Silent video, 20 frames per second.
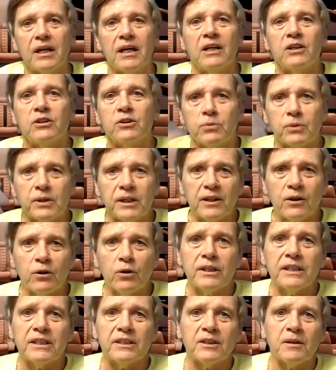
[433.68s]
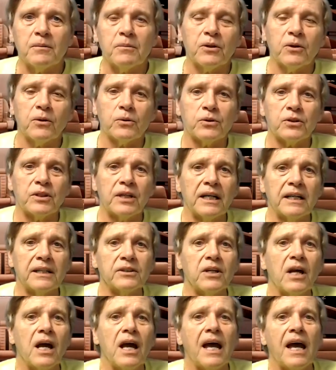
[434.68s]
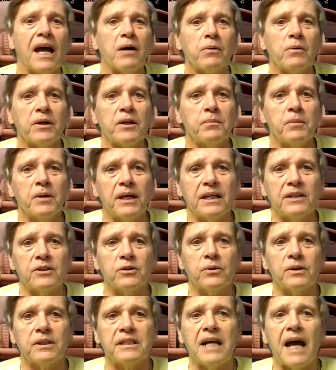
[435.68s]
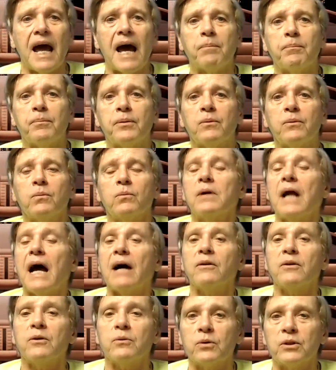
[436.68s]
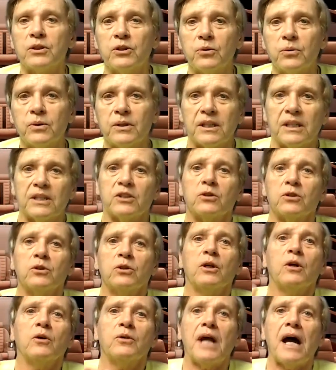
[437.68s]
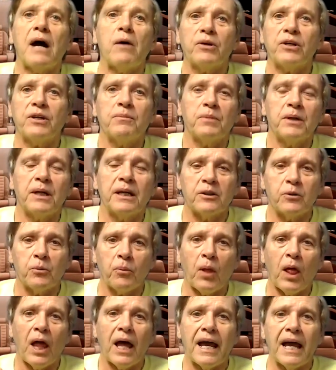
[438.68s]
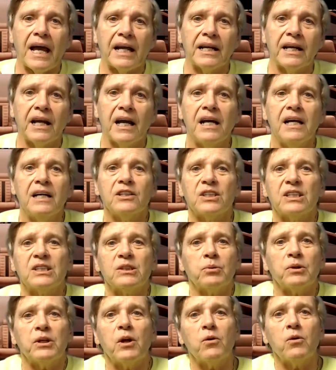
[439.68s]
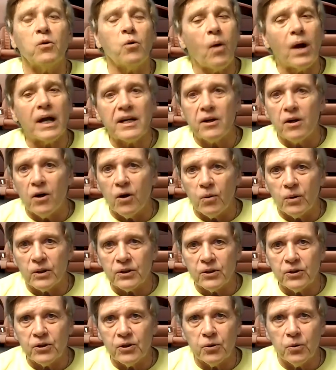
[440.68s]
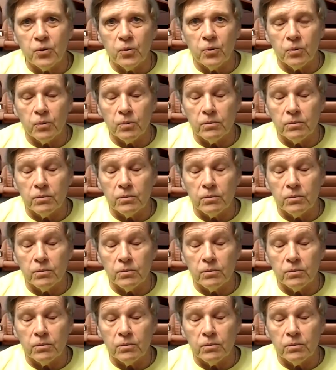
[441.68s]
So we can look at some of those things and we can begin to adapt. But now that we're doing this, now we can begin to plan. Since we don't quite know what the new